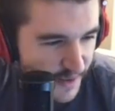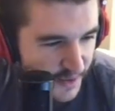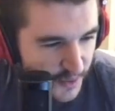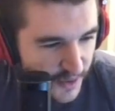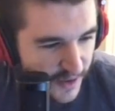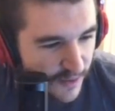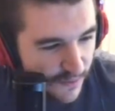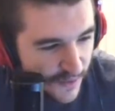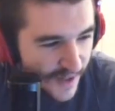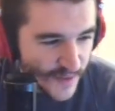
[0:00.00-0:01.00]
You would have given
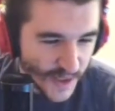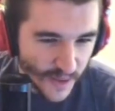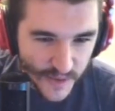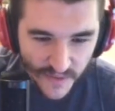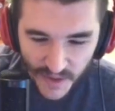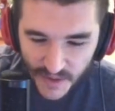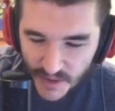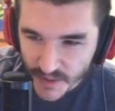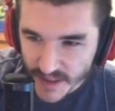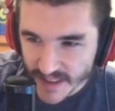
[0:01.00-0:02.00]
5 subs of Allura
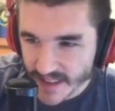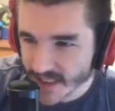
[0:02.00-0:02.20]
1?